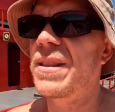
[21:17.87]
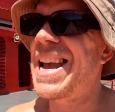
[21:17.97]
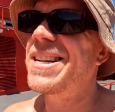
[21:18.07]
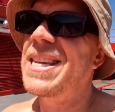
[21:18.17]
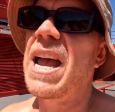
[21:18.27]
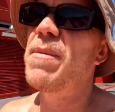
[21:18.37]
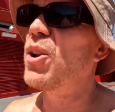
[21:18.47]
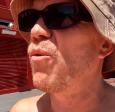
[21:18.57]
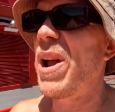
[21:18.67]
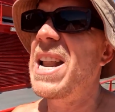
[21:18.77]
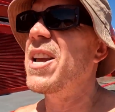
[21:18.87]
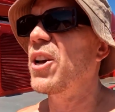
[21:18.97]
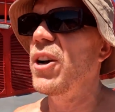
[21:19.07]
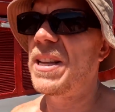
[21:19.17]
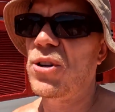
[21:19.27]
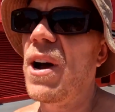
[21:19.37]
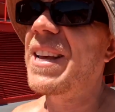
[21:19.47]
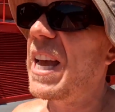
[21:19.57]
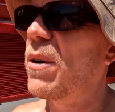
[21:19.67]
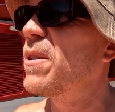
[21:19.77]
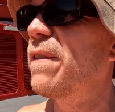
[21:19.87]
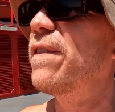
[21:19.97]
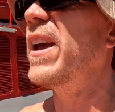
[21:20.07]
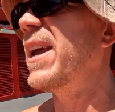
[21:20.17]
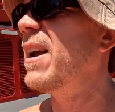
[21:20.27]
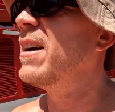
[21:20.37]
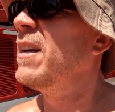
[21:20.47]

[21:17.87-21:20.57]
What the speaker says: The entertainment are really good. They try and get you on your feet.